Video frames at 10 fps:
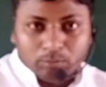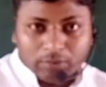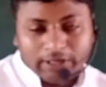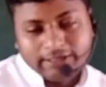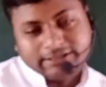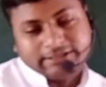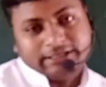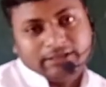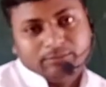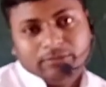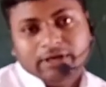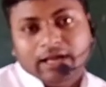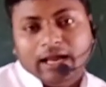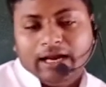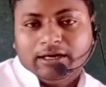blood
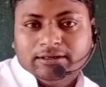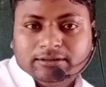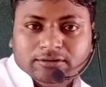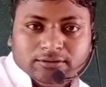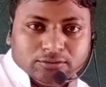stream, and